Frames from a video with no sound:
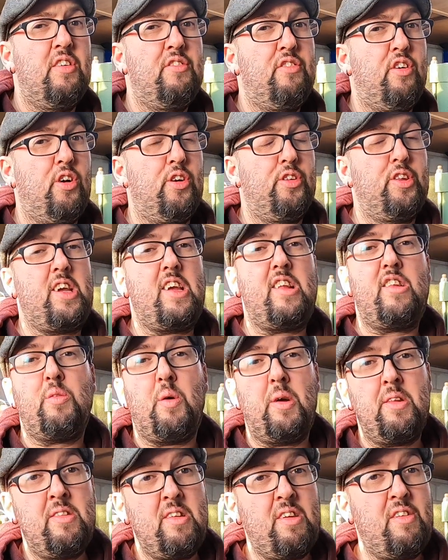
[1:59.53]
for the
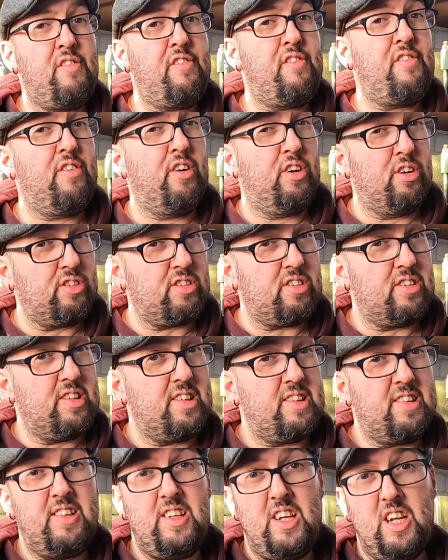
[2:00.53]
20-foot
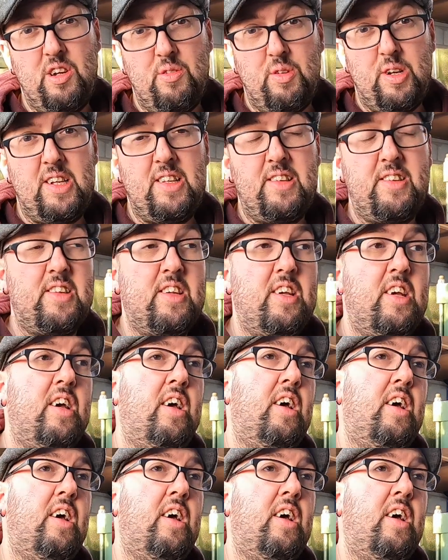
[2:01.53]
series.